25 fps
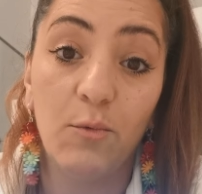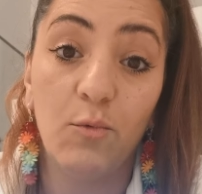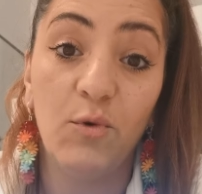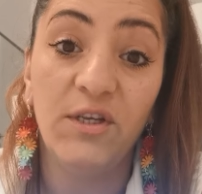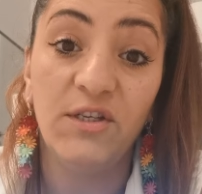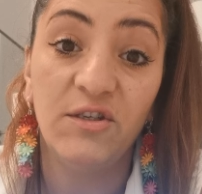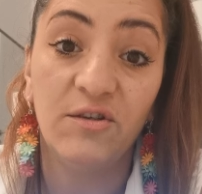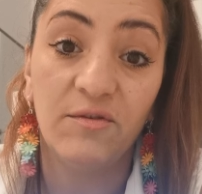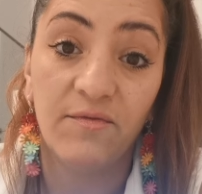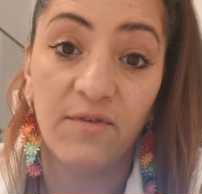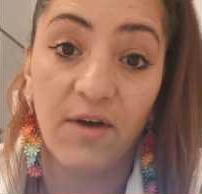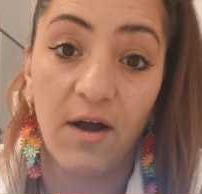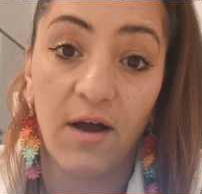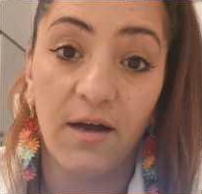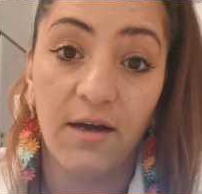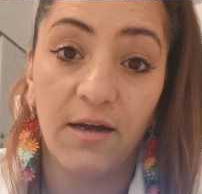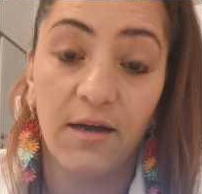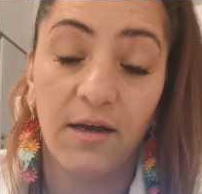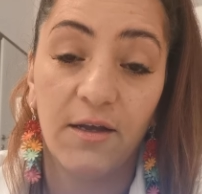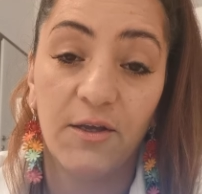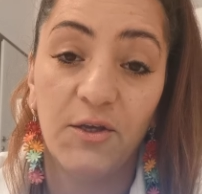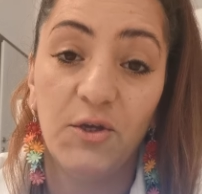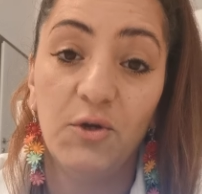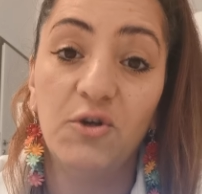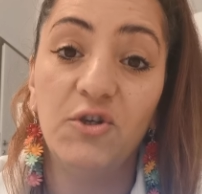which
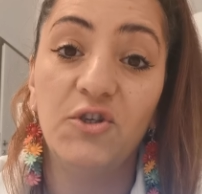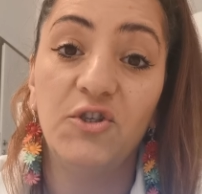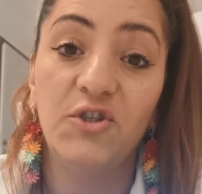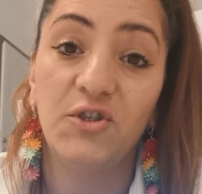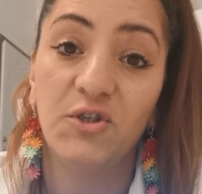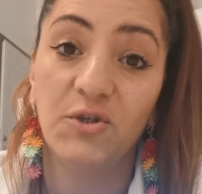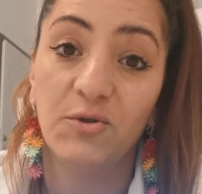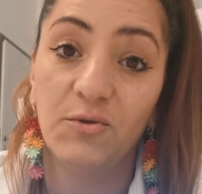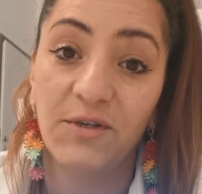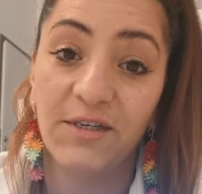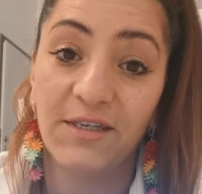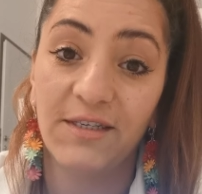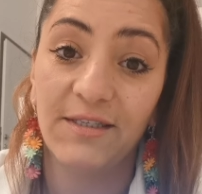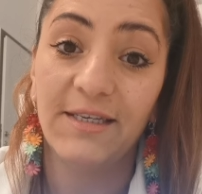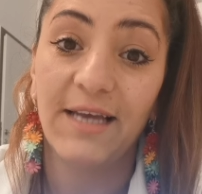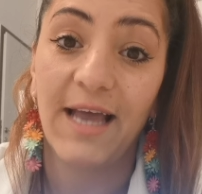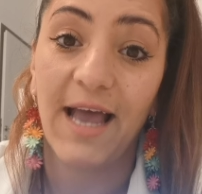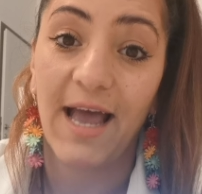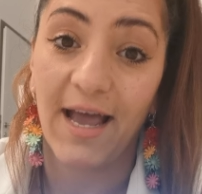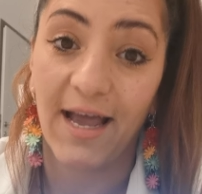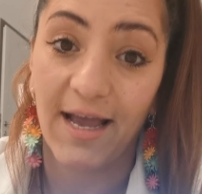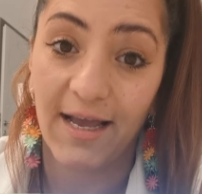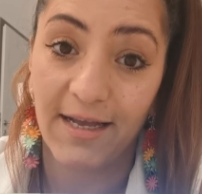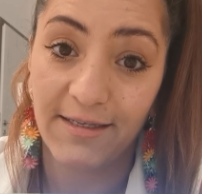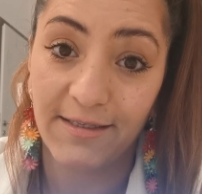Fach your student
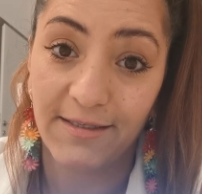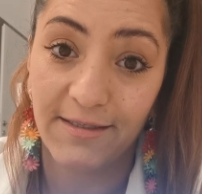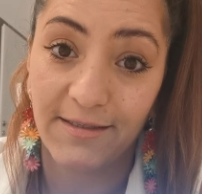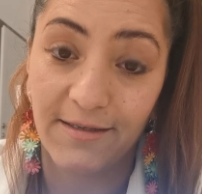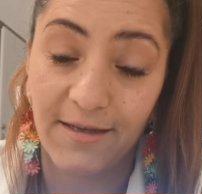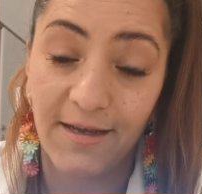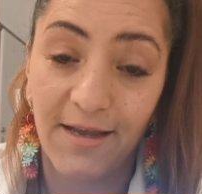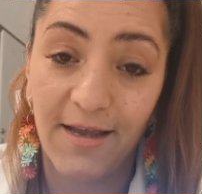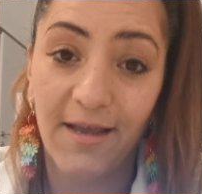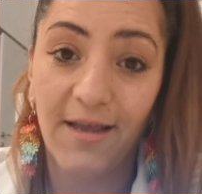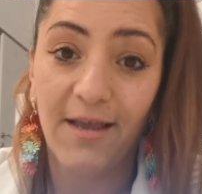has.